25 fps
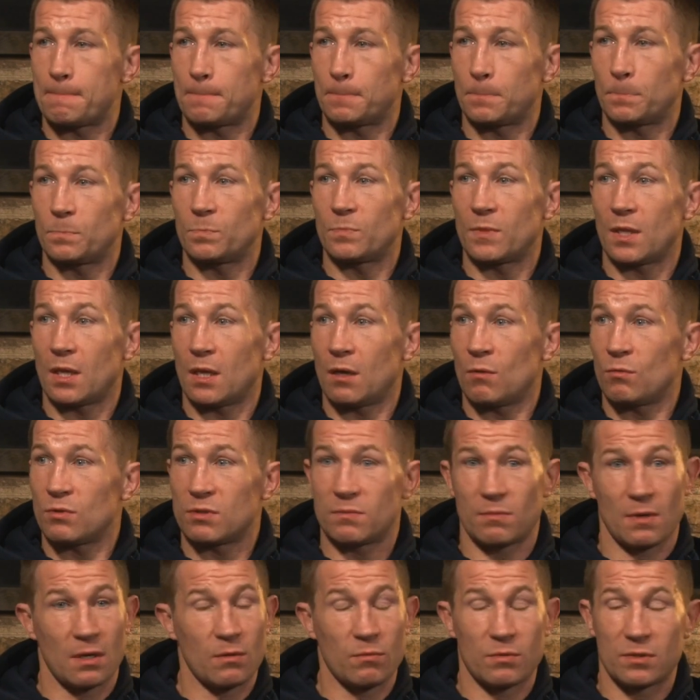Uh, it
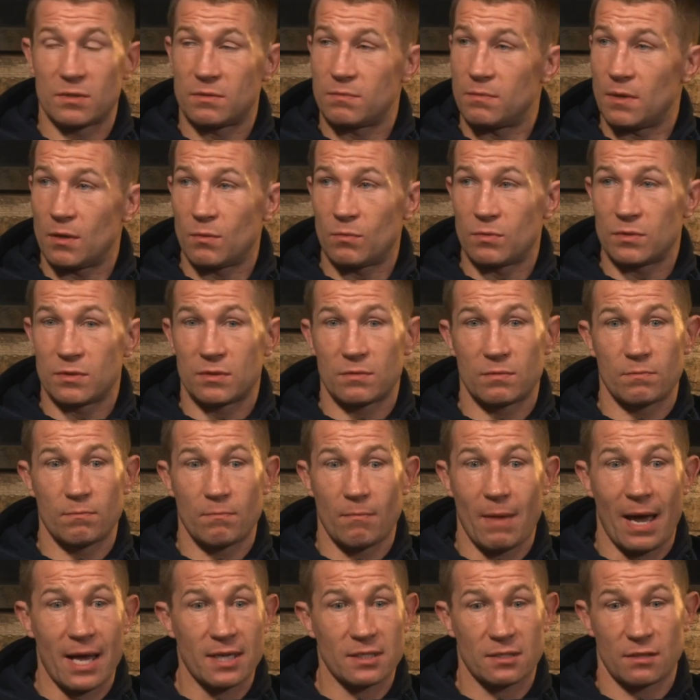was, it was, it was
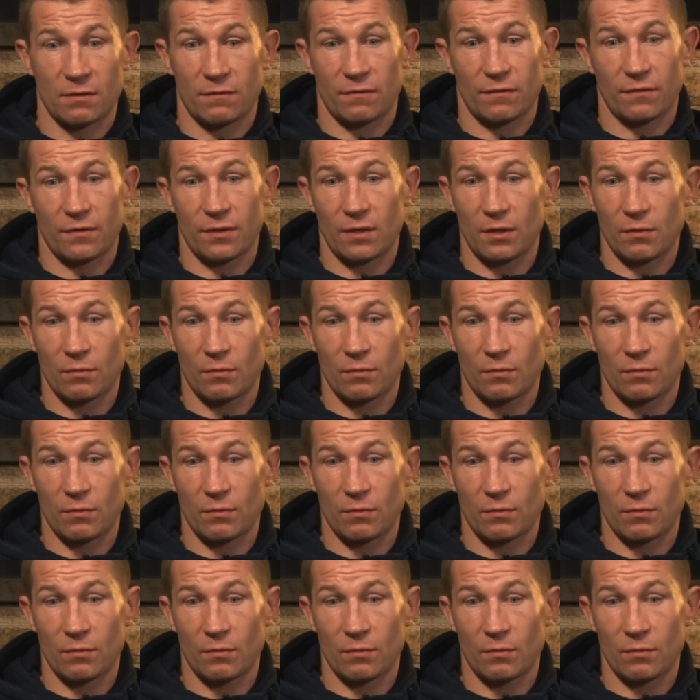massive.